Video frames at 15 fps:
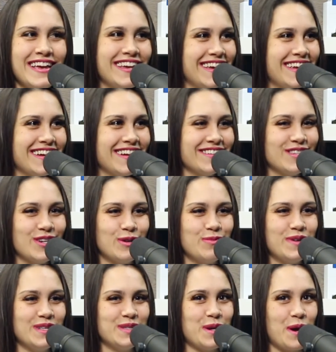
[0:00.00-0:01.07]

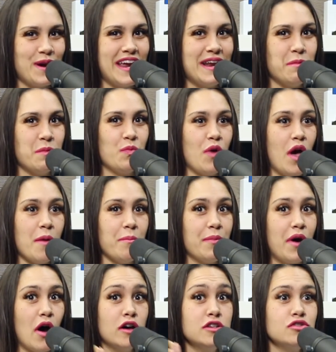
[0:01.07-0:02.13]
Terpenes are in
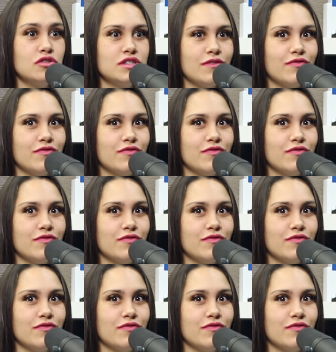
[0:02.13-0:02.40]
hundreds